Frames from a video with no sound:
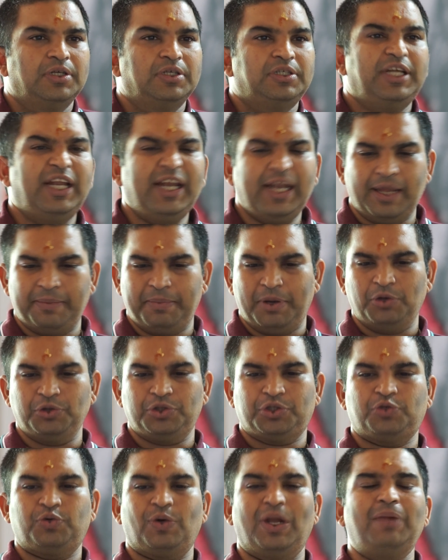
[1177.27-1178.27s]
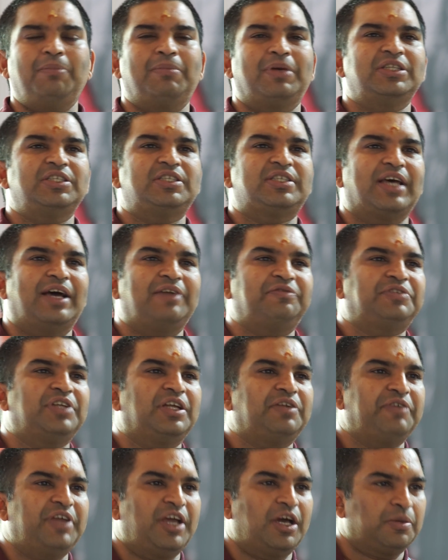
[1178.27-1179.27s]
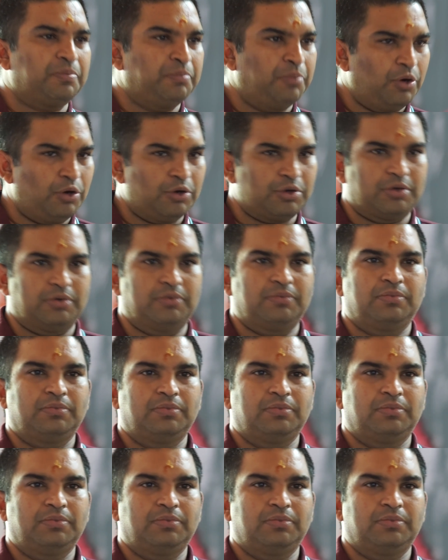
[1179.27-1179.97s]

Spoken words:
till about 12 months after we are born.